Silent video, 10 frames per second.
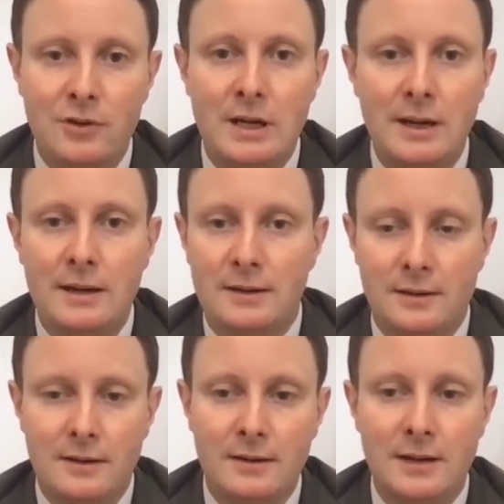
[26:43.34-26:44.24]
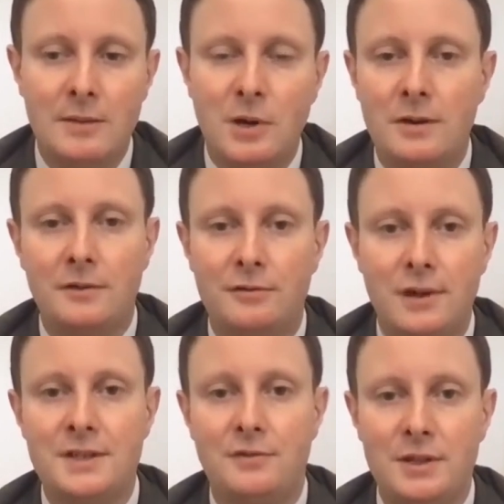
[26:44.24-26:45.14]
It was very clear. Denmark
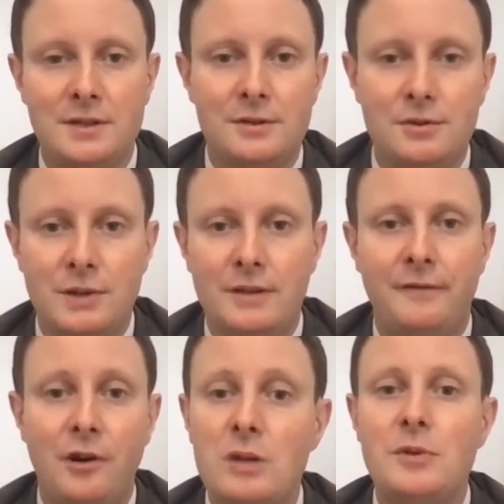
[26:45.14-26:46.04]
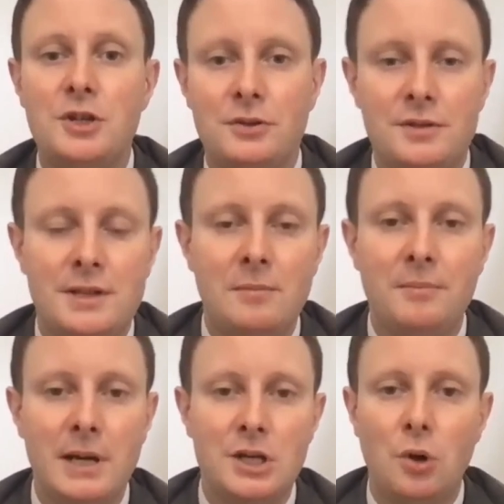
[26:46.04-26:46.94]
and France, for instance, were very much on the
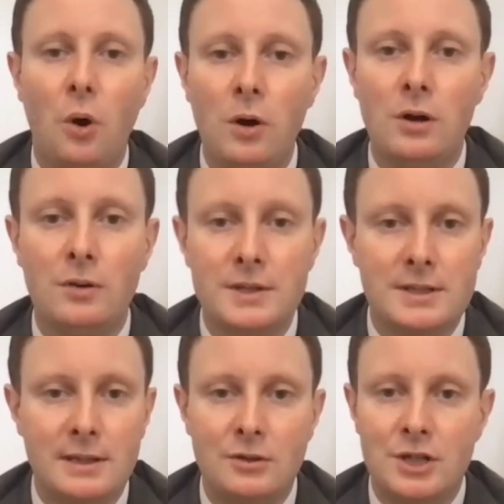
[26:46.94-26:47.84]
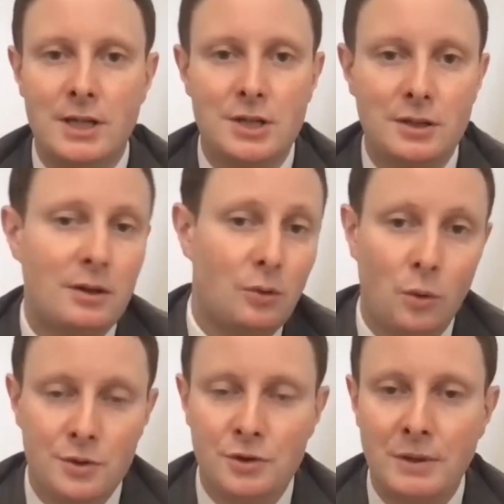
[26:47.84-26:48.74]
same page all along this negotiation, on
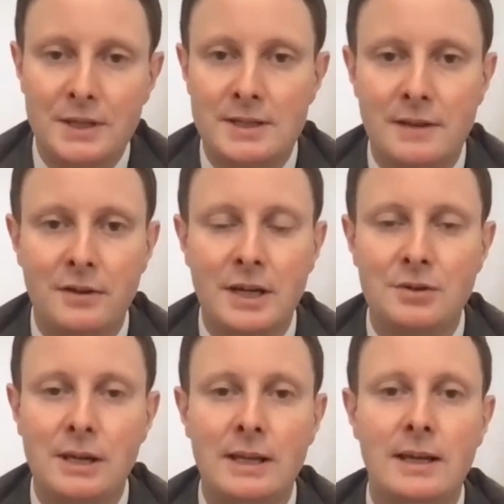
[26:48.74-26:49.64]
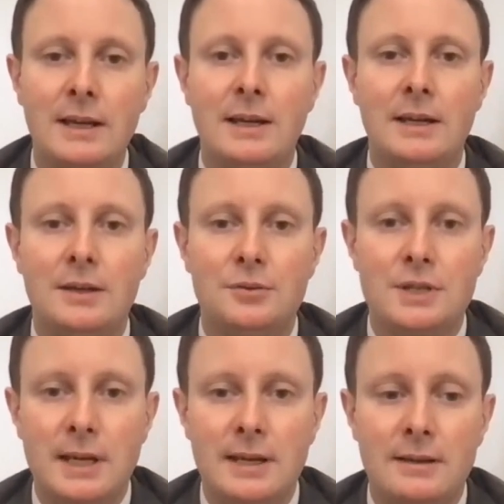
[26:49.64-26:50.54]
all the 27 actually,
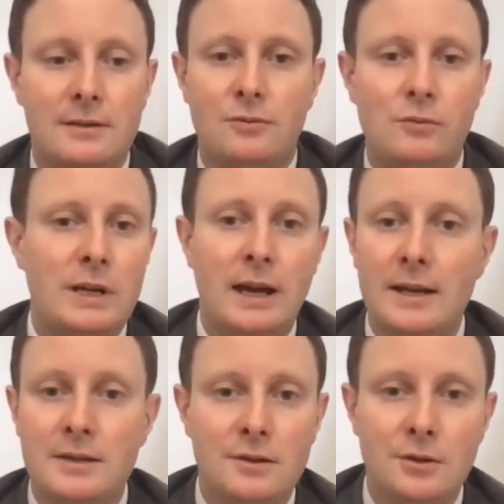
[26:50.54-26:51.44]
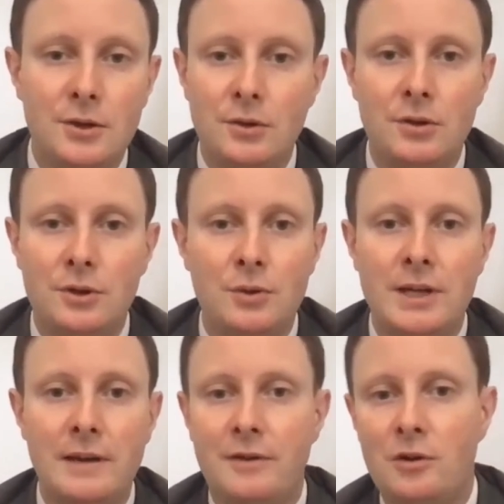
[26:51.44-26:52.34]
to say we like the
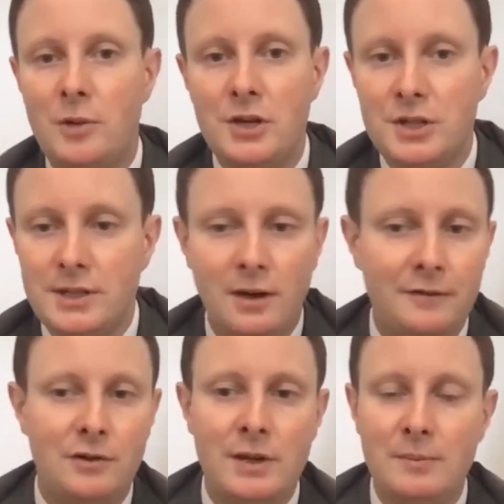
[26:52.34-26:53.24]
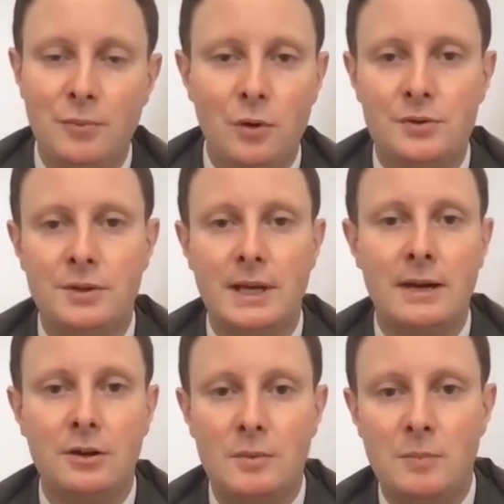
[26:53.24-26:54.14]
UK very much. They are very important
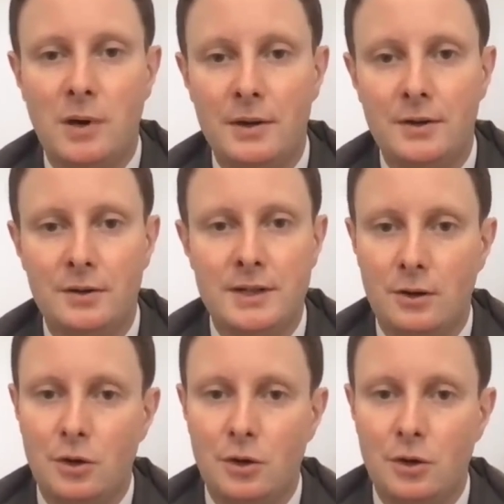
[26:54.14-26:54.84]
economic partners.